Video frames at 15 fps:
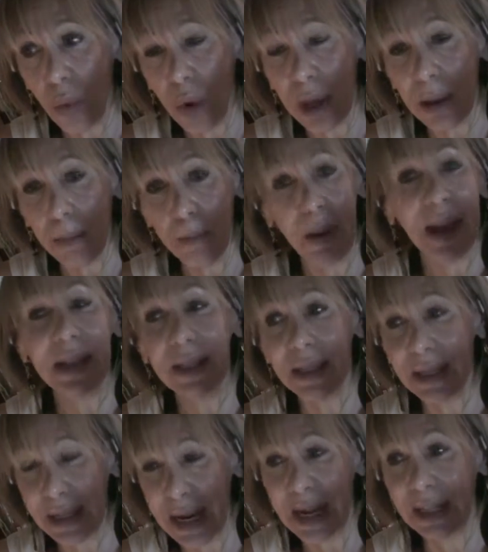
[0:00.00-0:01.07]
one of the
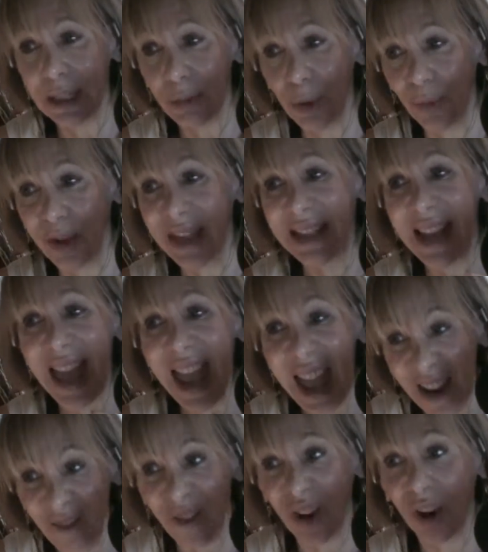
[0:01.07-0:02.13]
best dance movies
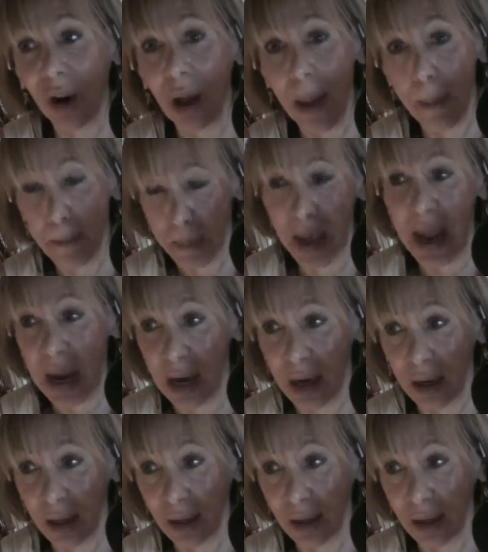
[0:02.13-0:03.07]
ever made.